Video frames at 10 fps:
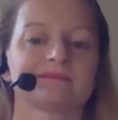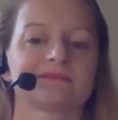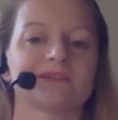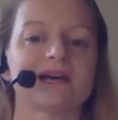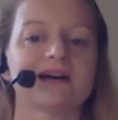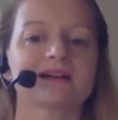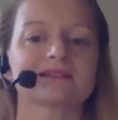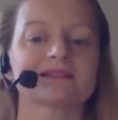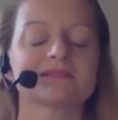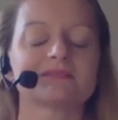Relax
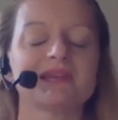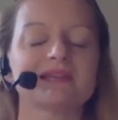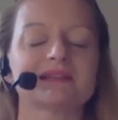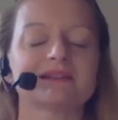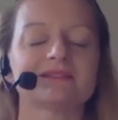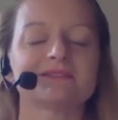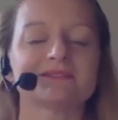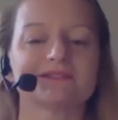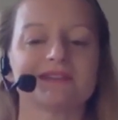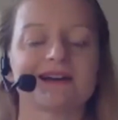the space under
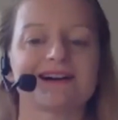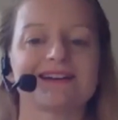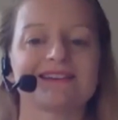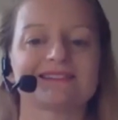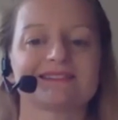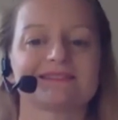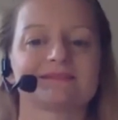the eyes